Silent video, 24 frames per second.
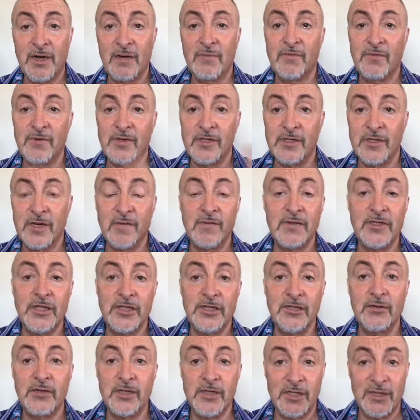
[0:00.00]
up for a Discover
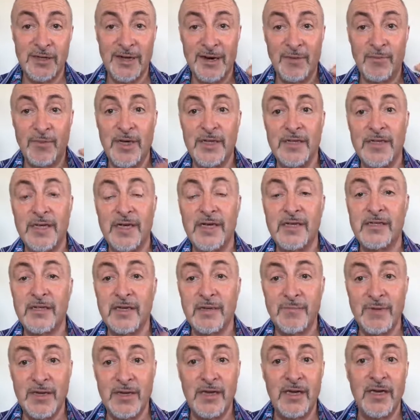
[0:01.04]
session, you can sign up right there to
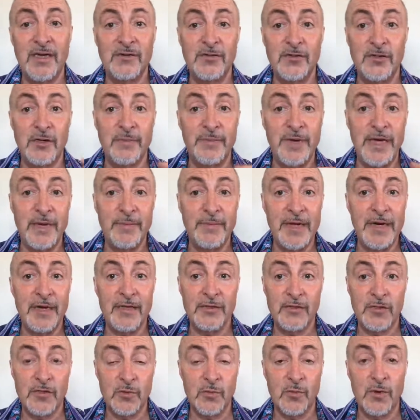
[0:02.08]
give me, join my email
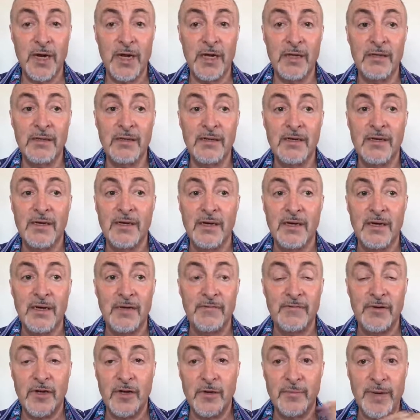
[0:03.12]
list as well.
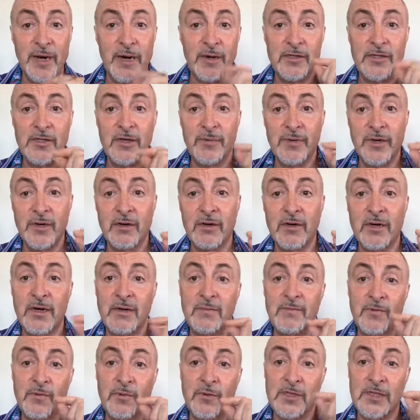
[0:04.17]
If you go to barryselby.com
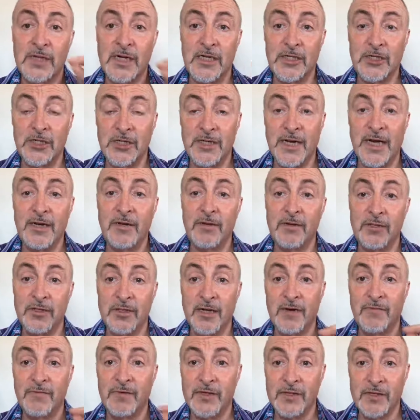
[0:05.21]
forward slash chat, you can sign
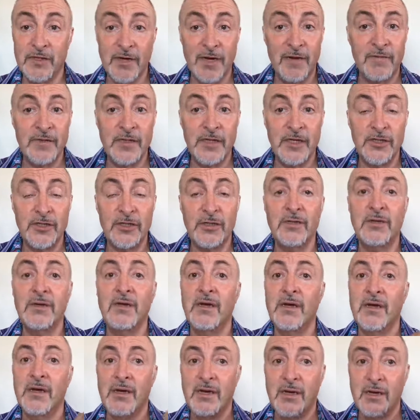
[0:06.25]
up for a Discover session,
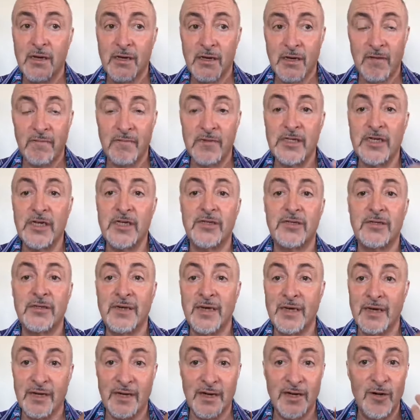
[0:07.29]
conversation,
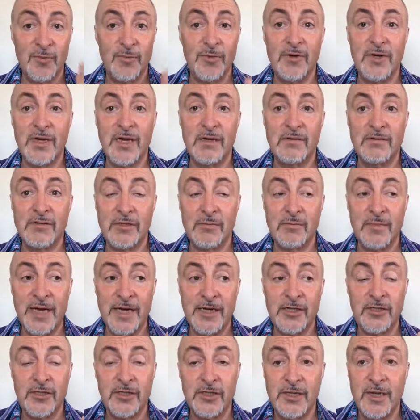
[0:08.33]
and I can help you get some
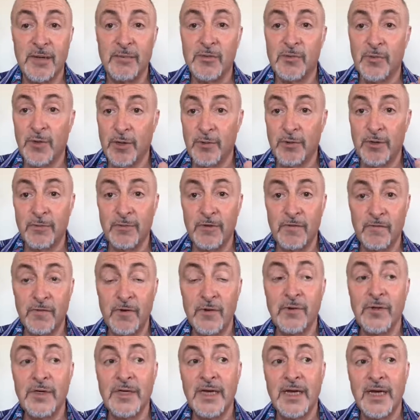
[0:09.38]
action steps where you want to move
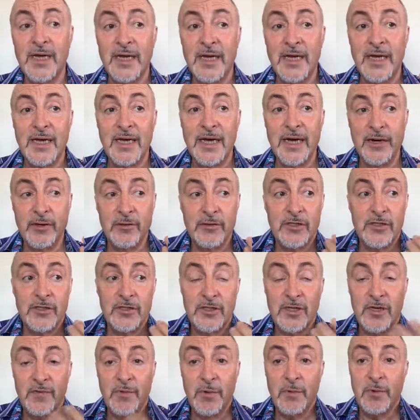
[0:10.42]
forward and also
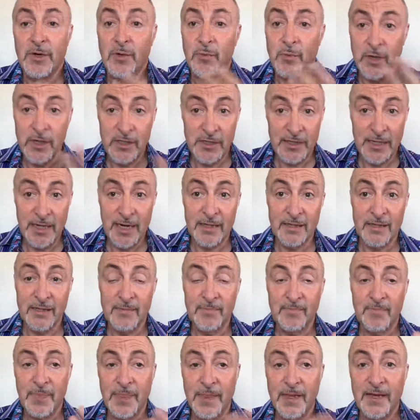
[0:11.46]
see if we want to work together.
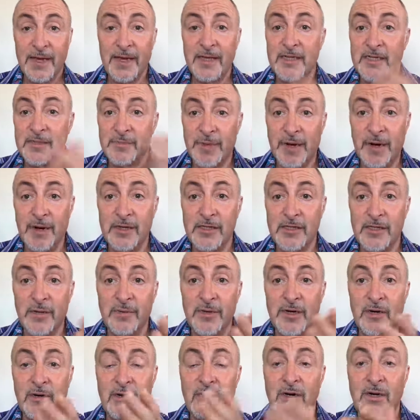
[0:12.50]
Again, it's
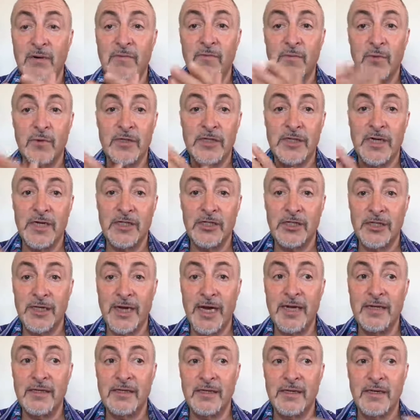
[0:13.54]
barryselby.com forward slash chat.